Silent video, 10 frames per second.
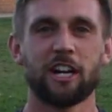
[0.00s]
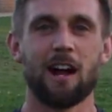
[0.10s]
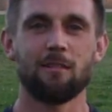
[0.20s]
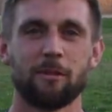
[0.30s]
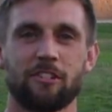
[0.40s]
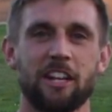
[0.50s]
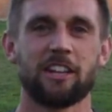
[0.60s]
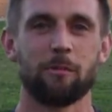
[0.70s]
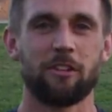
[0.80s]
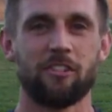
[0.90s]
common mistake
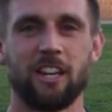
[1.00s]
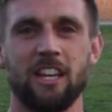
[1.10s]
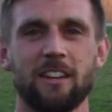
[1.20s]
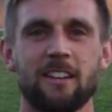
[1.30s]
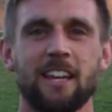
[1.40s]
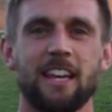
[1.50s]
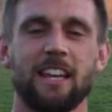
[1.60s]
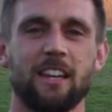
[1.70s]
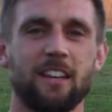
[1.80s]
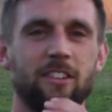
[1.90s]
that we see
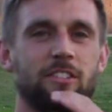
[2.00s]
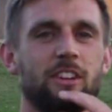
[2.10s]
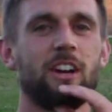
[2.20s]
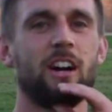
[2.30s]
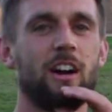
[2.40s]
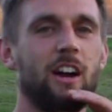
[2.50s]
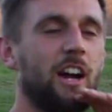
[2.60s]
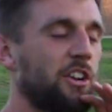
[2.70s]
is a